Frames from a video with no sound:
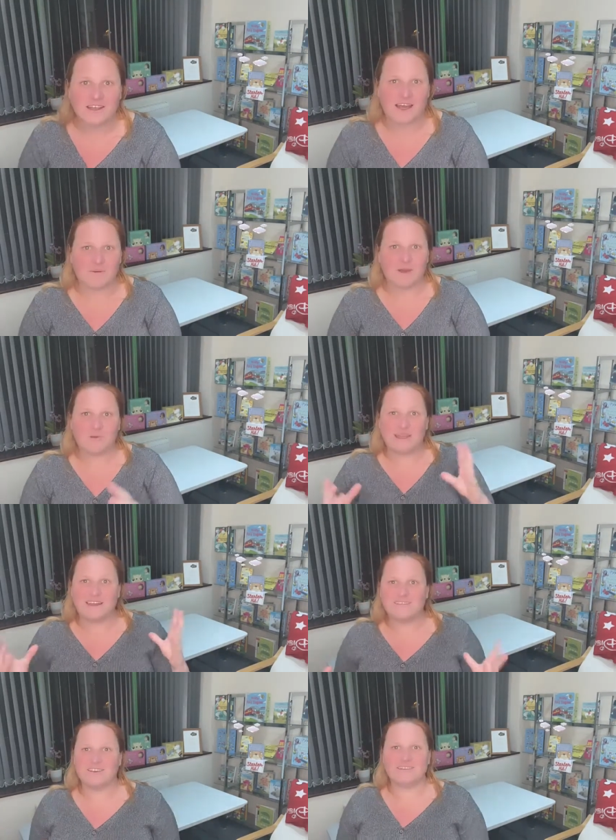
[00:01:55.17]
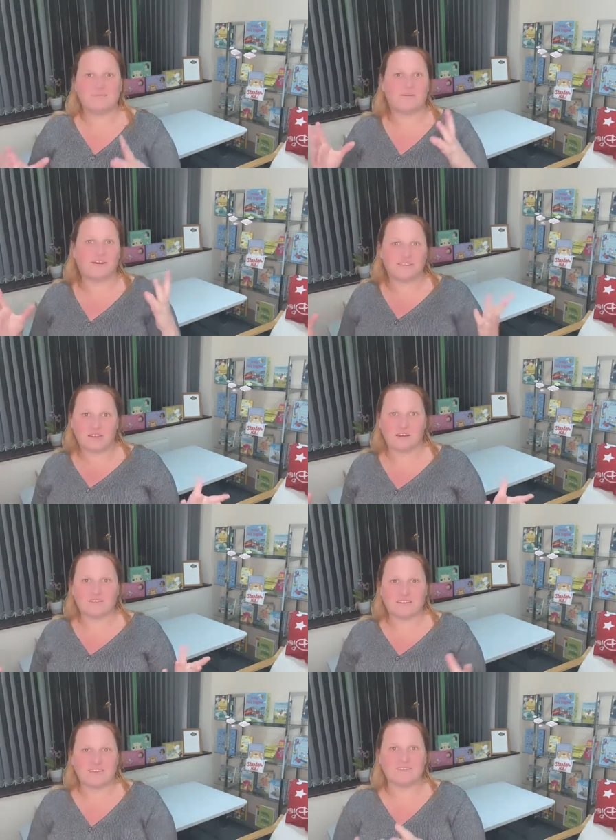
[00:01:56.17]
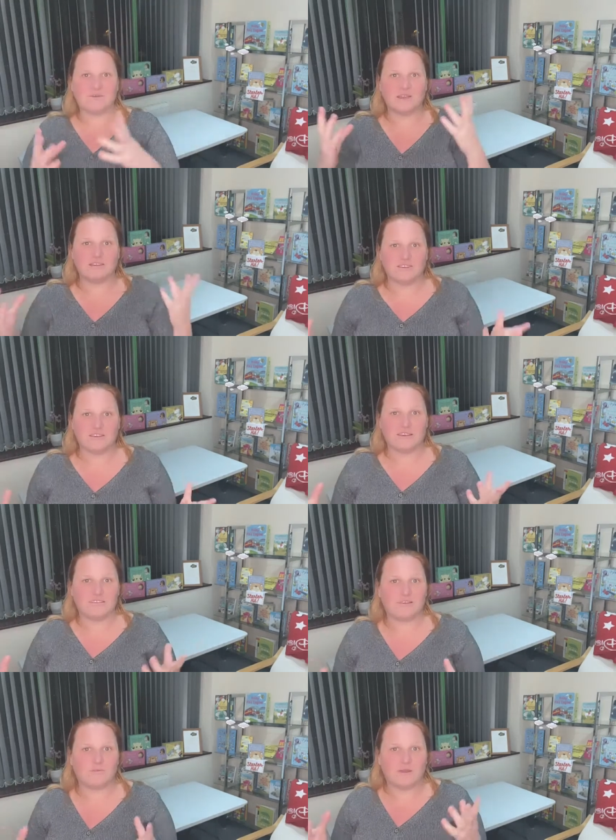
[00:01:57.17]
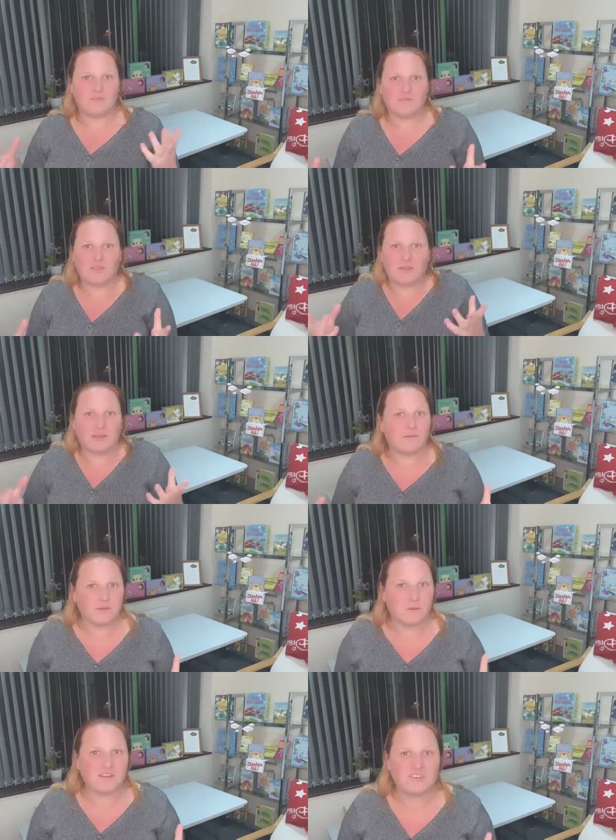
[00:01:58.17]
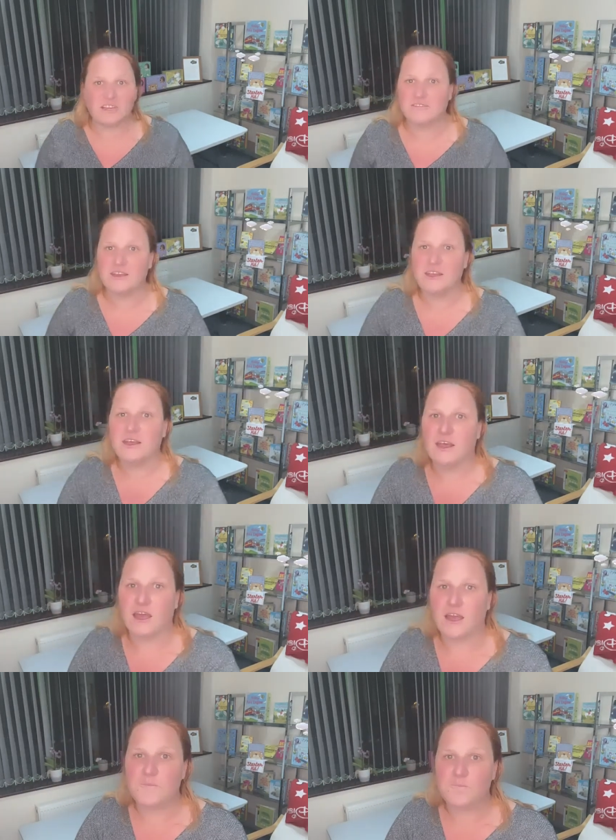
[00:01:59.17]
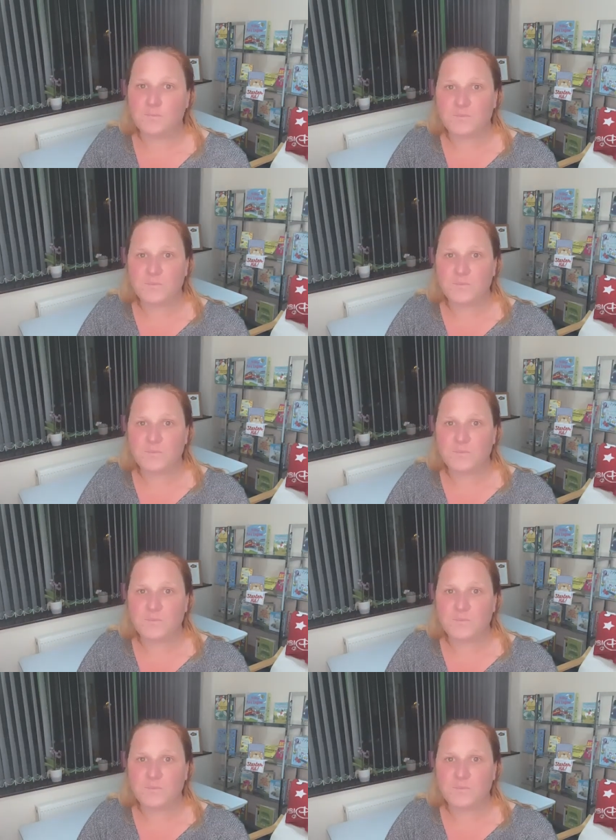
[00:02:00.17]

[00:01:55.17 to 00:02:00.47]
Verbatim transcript: Um, we're going to do this with our starter kits, we're going to do this with the, the budget. Um,